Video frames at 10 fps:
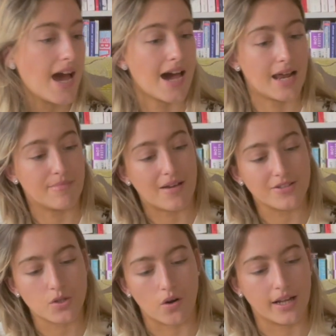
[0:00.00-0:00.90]
And I'm never
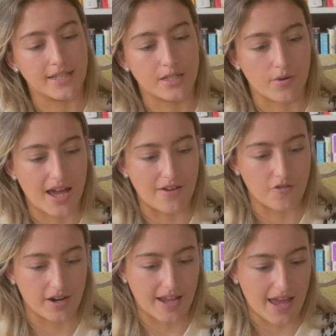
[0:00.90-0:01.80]
talking to her
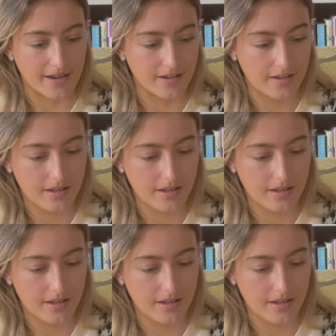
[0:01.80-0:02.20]
ever again.